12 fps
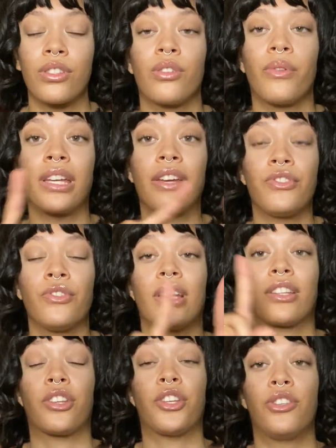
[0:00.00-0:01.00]
So it gives you
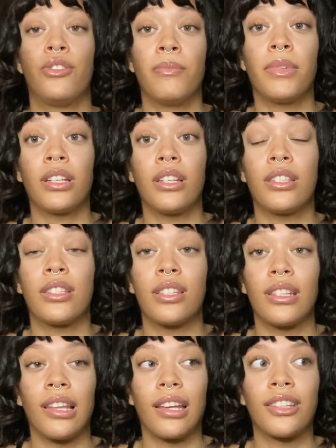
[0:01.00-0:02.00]
like the
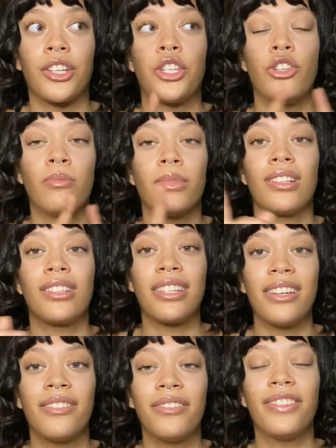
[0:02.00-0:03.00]

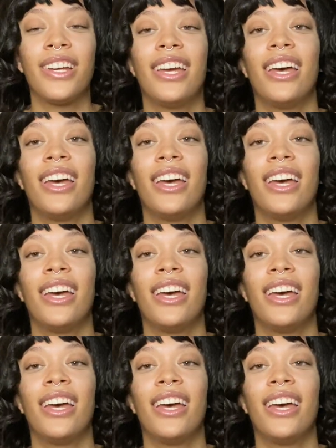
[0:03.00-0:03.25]
cumulative,